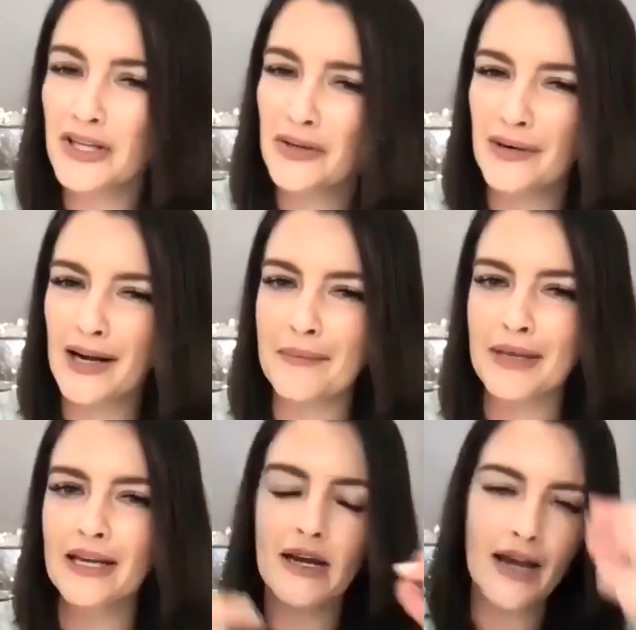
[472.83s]
You know what I
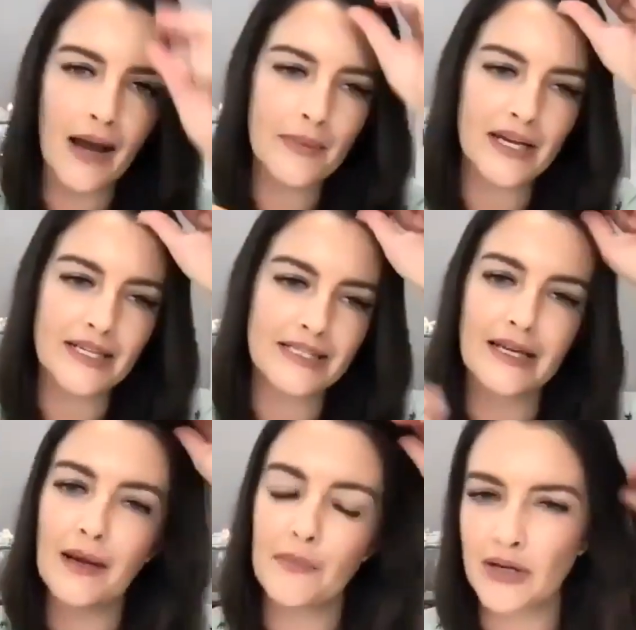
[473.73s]
mean? Not because the
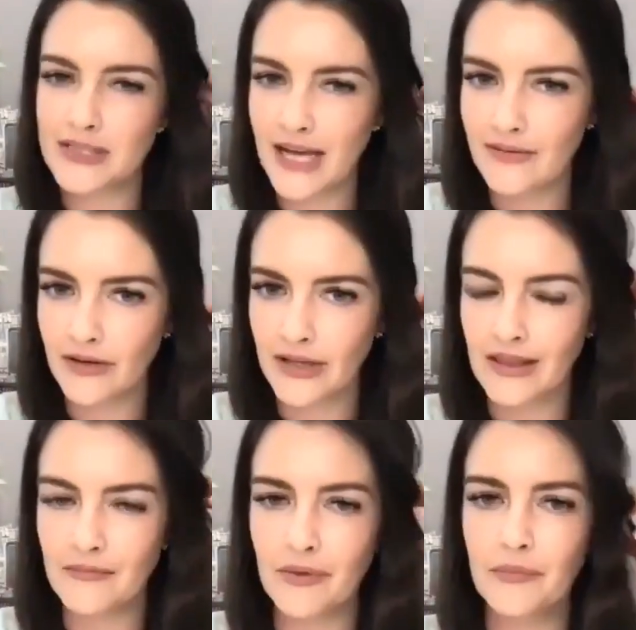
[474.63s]
number is
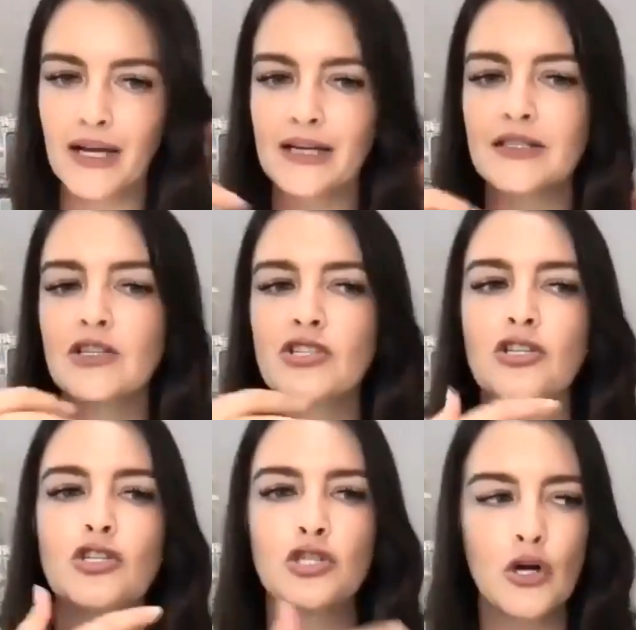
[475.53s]
everything, but because it
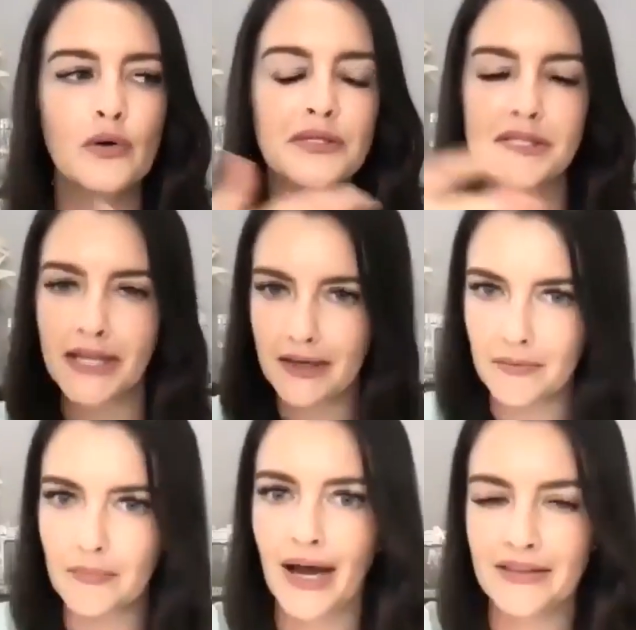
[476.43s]
just shows the
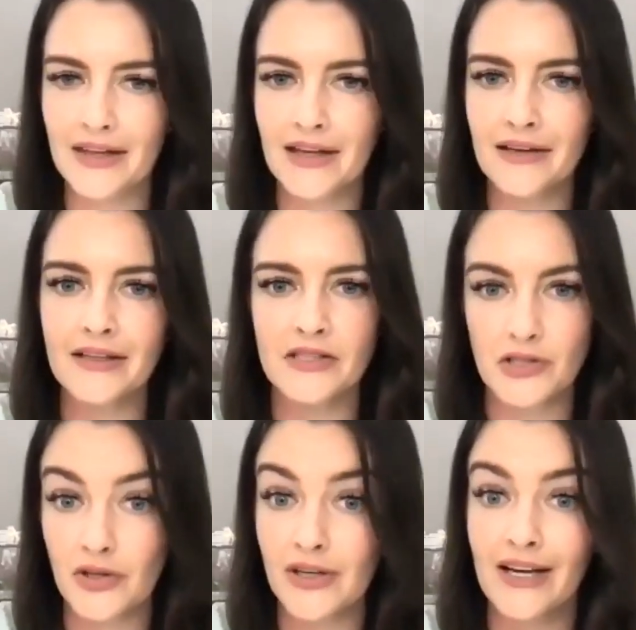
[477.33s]
impact that it's
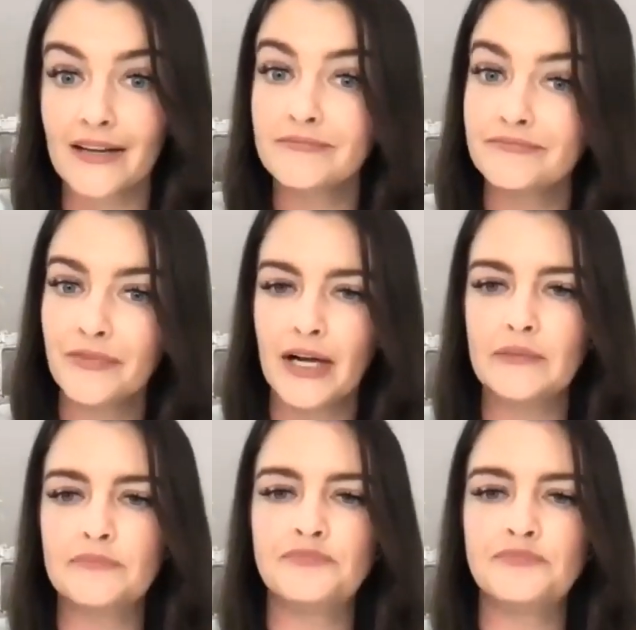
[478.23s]
creating, right?